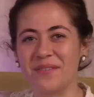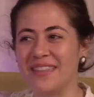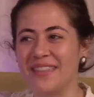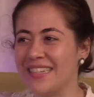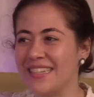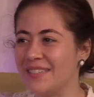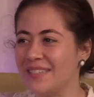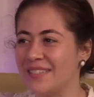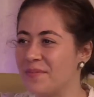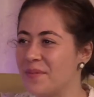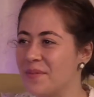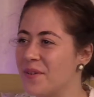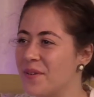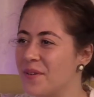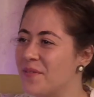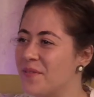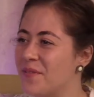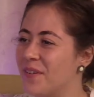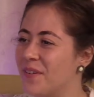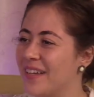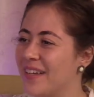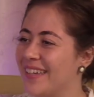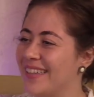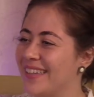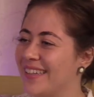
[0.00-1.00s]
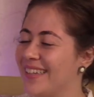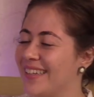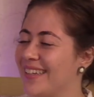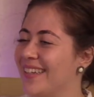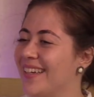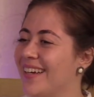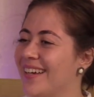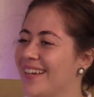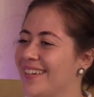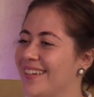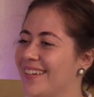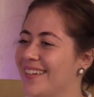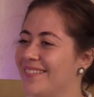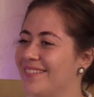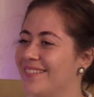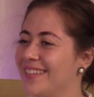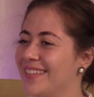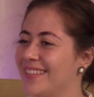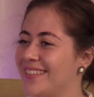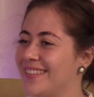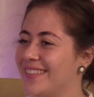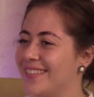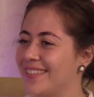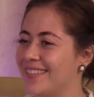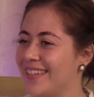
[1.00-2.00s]
and with this beautiful idea and it
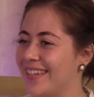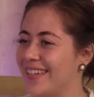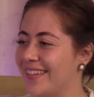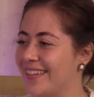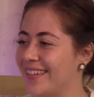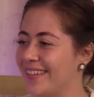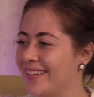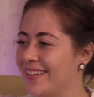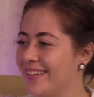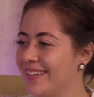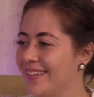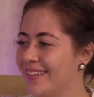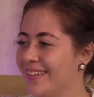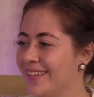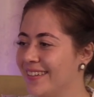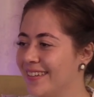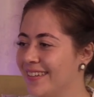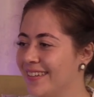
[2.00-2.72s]
was just like